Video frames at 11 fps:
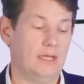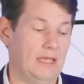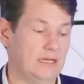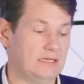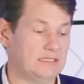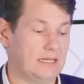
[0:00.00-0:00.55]

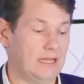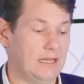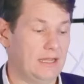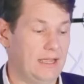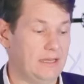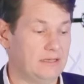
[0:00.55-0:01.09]
And, uh,
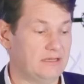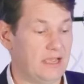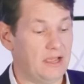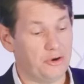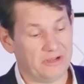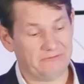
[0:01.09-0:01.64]
and yeah,
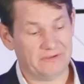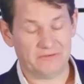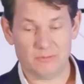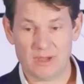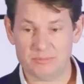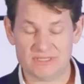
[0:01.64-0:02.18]
owning
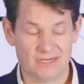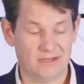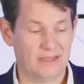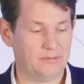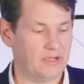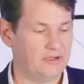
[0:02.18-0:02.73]
51% of
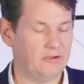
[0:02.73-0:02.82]
that uh,